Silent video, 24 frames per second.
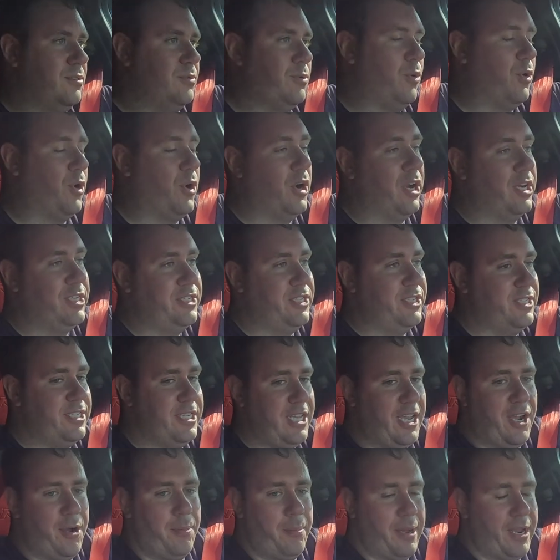or I should
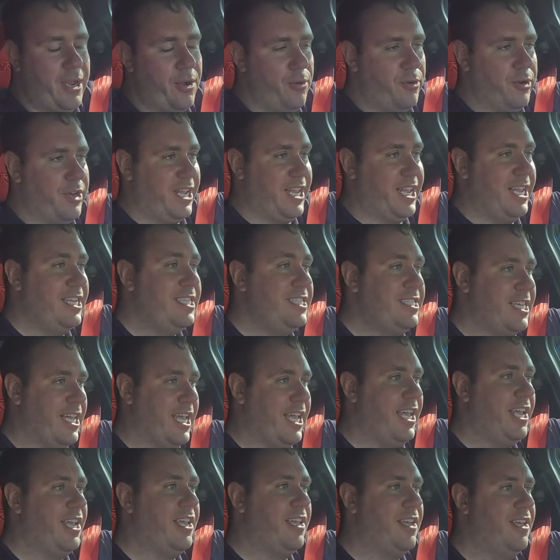say on my old
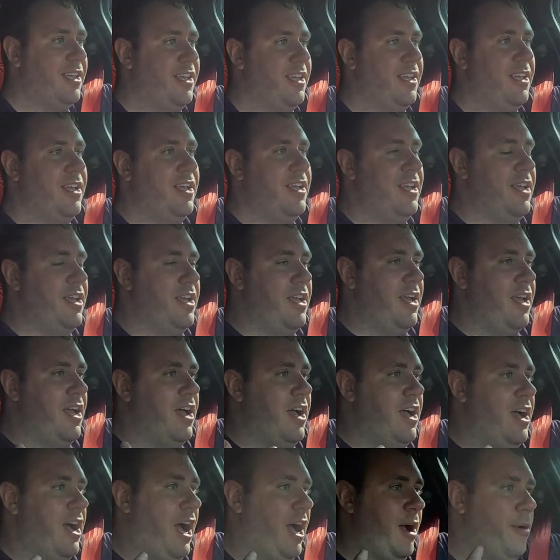intake,
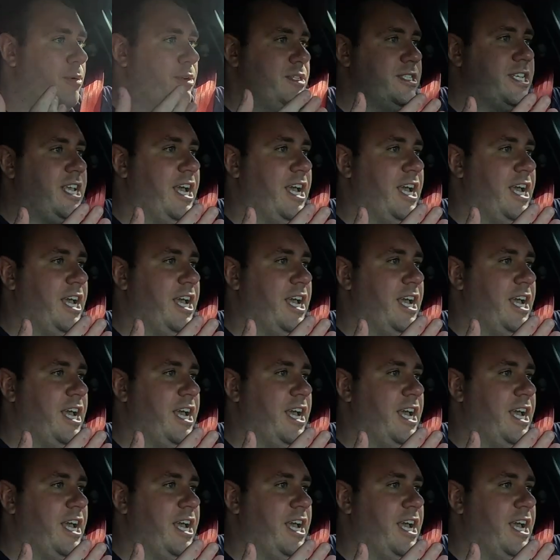I was